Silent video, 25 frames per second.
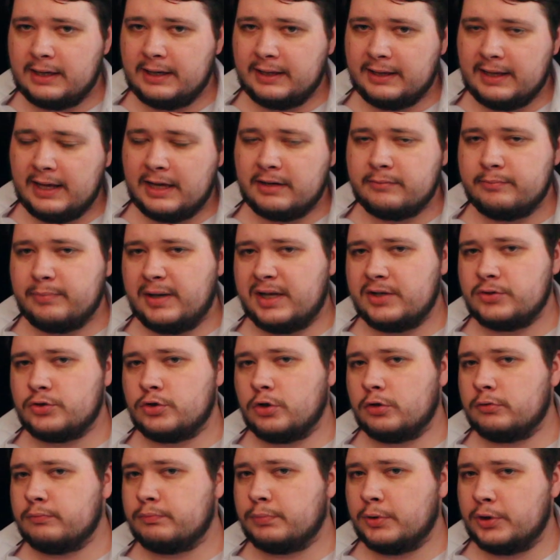And again, based
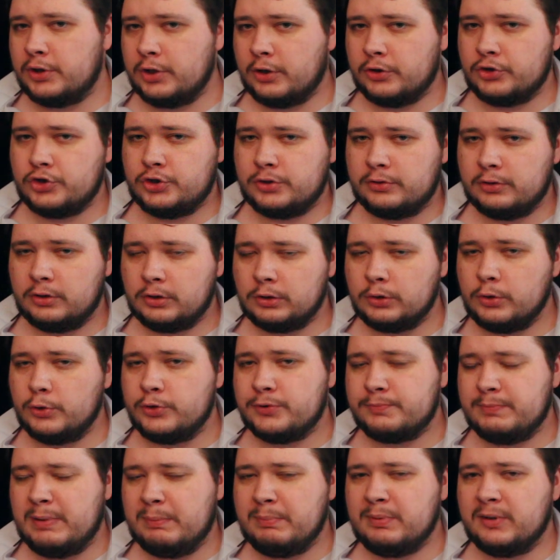on production
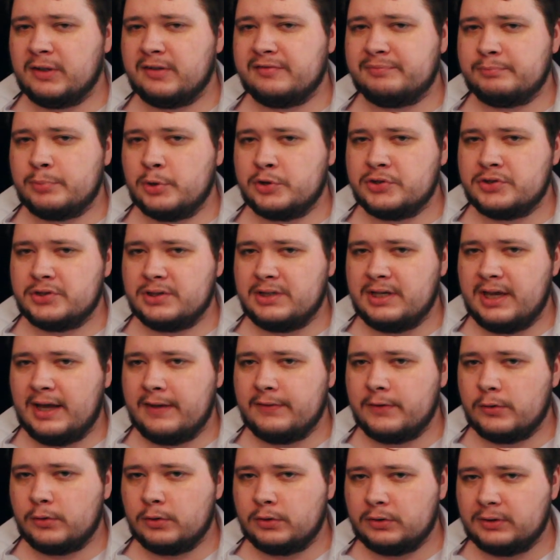clues, people have put
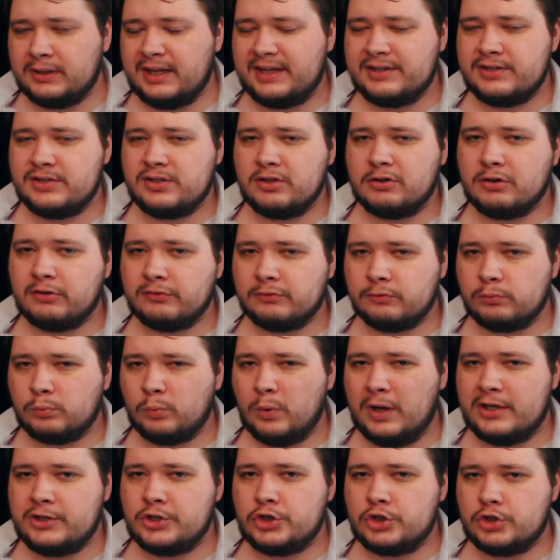together a list of
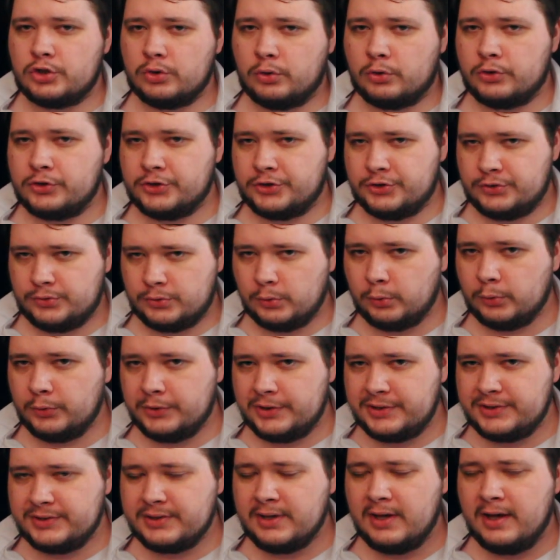which short
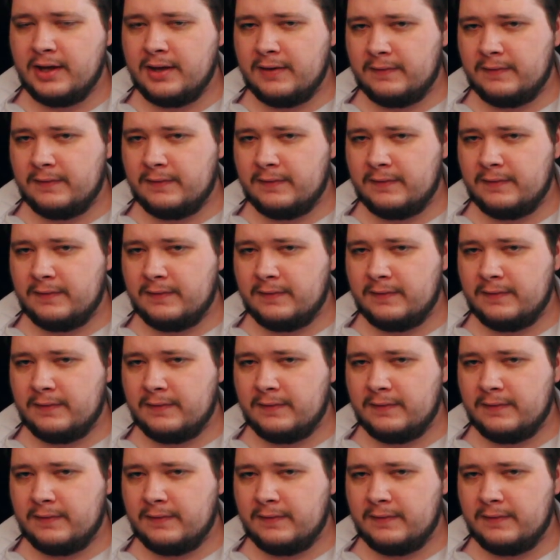stories